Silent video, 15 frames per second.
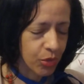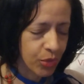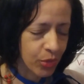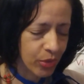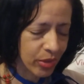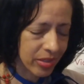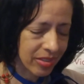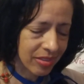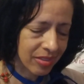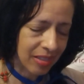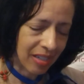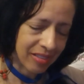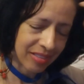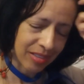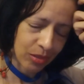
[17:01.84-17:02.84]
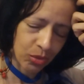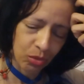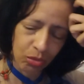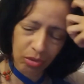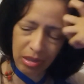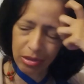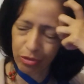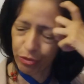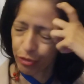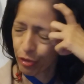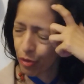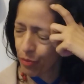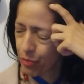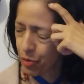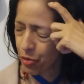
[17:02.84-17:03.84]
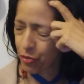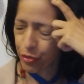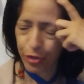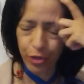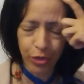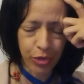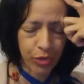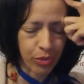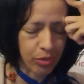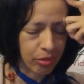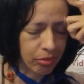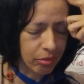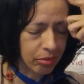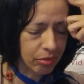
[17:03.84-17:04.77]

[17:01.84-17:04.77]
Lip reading: you started to transform your future?